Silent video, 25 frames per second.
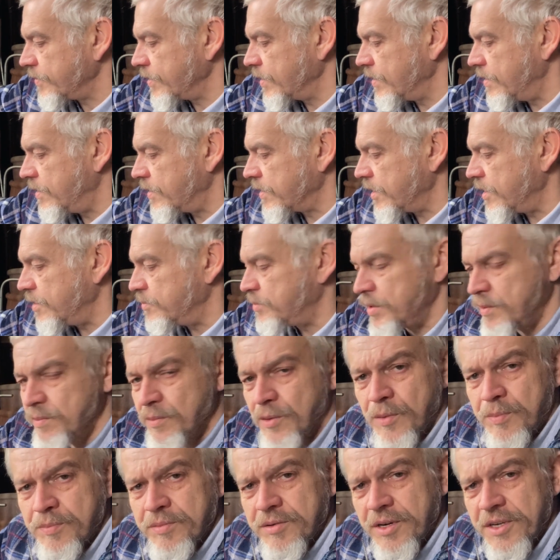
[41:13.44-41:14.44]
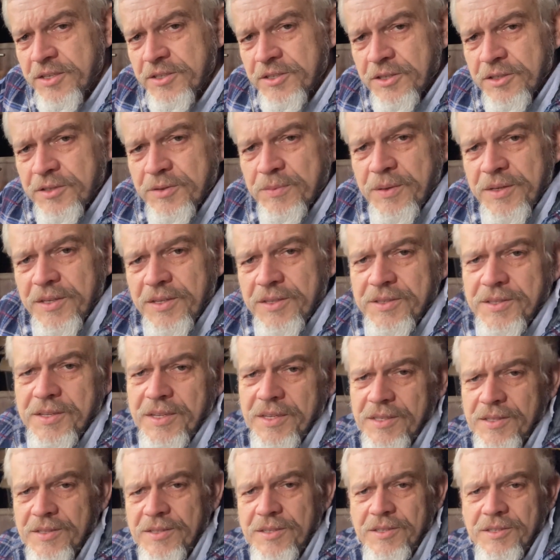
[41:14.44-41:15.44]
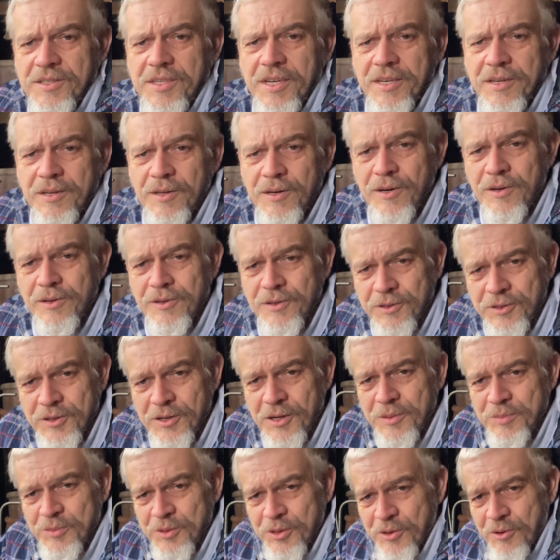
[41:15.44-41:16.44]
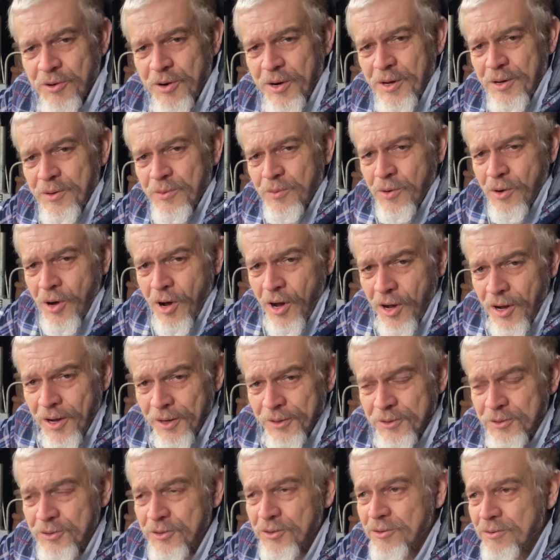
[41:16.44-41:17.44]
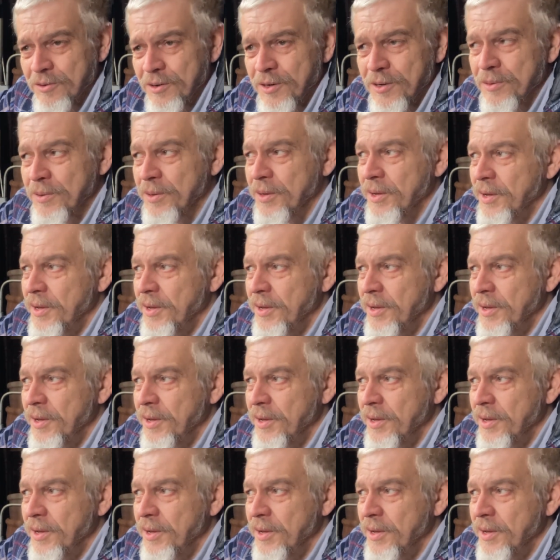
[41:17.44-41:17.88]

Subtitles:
I get a bit more precious when it's things that take a longer time to grow or harder to grow,